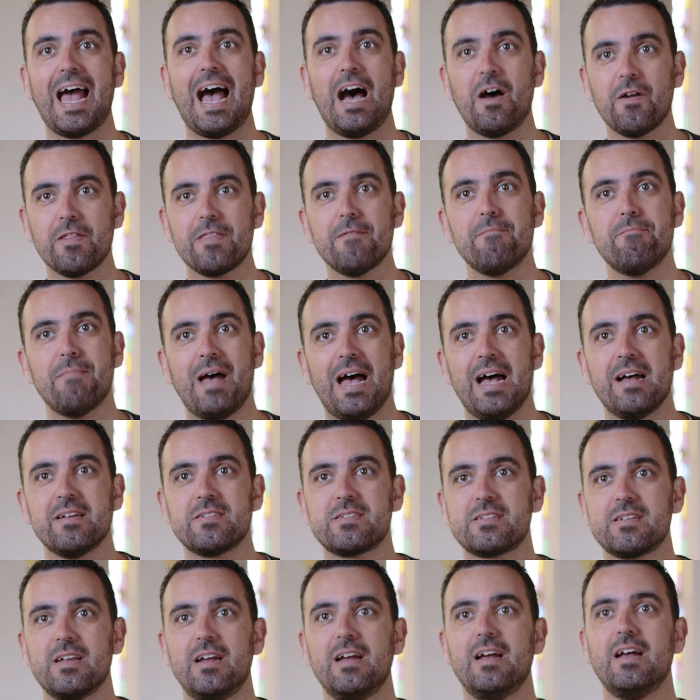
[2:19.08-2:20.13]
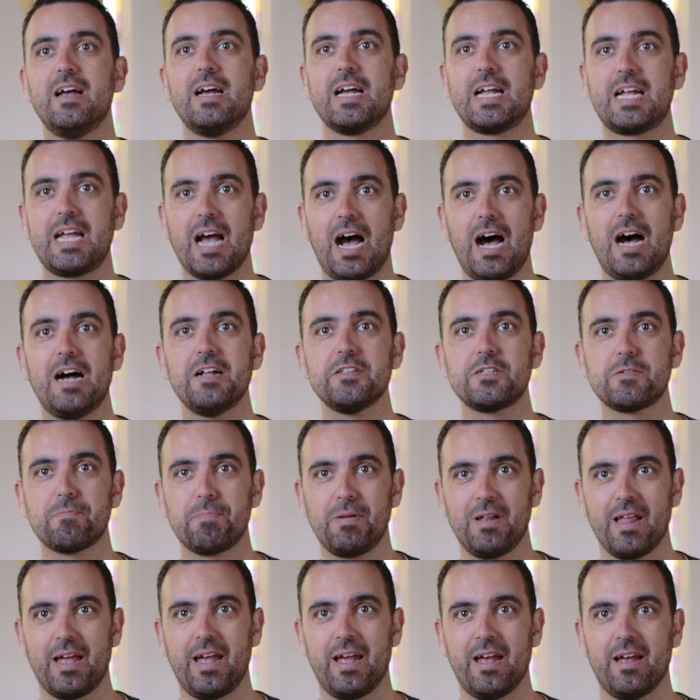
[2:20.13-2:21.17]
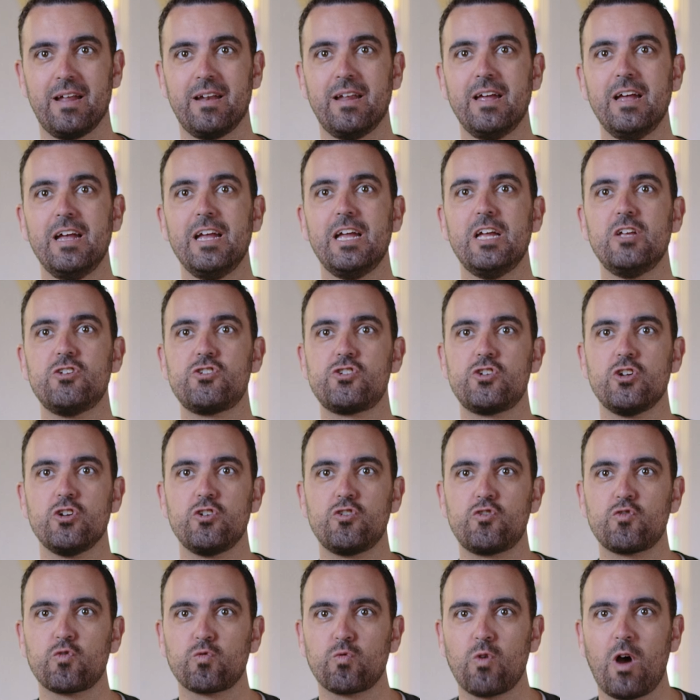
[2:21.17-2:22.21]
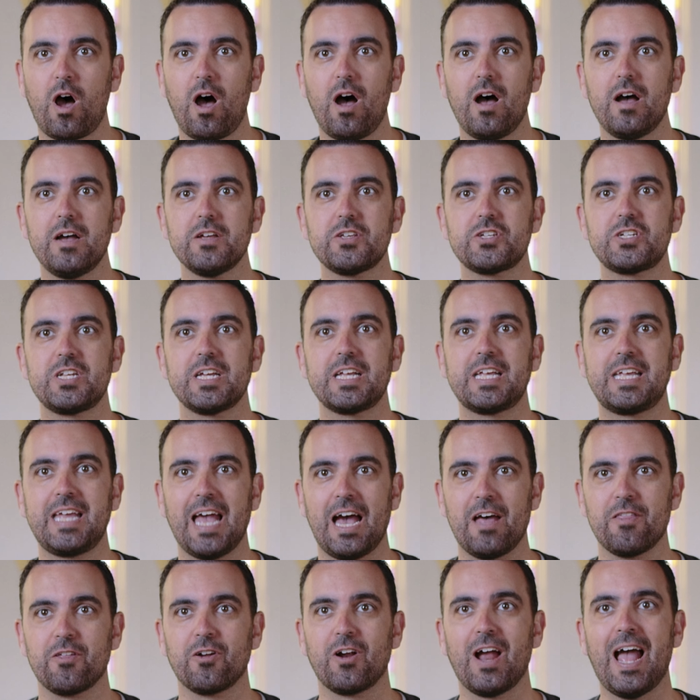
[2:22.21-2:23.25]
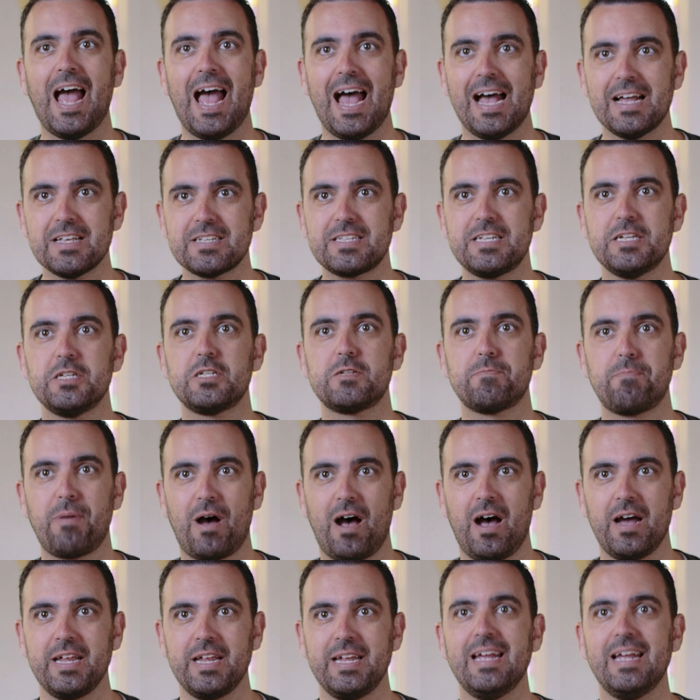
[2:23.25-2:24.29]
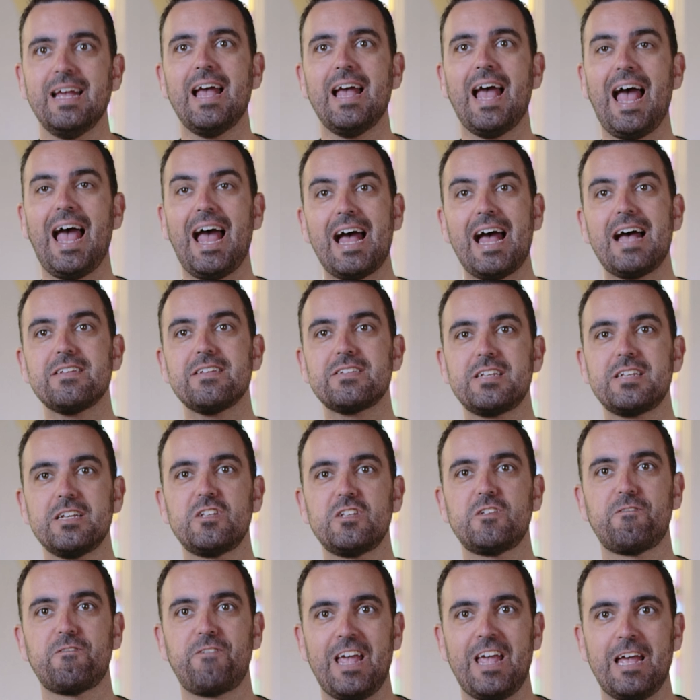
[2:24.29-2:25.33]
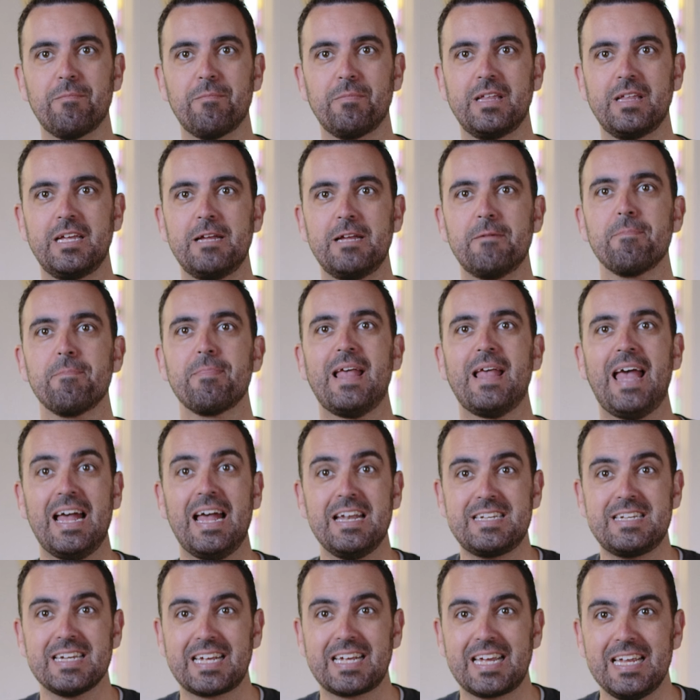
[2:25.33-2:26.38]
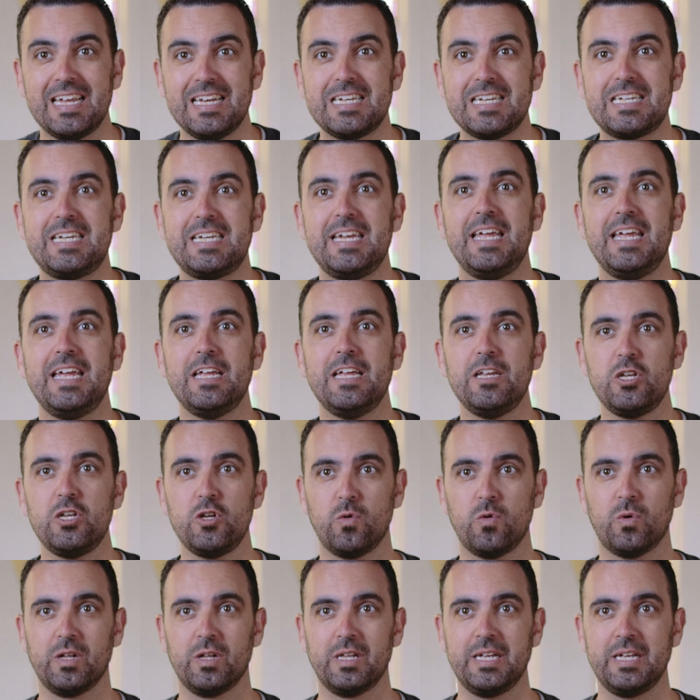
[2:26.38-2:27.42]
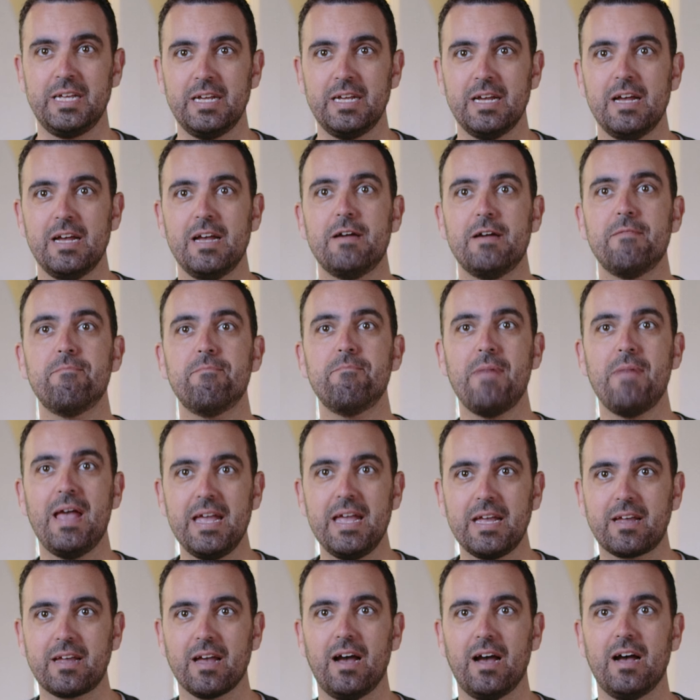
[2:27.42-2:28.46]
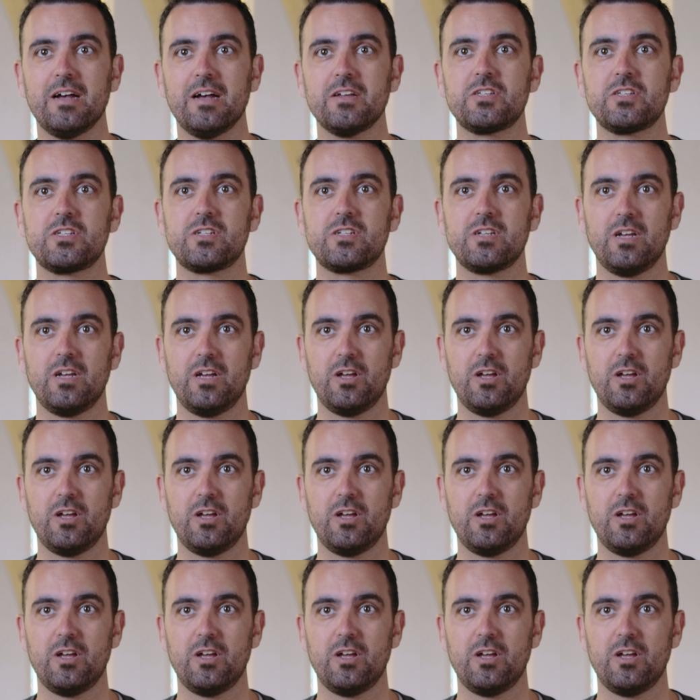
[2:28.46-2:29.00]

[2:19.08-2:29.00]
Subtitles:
out of the mess, God's plan is to draw us together as his body, as his family, and to continually make us,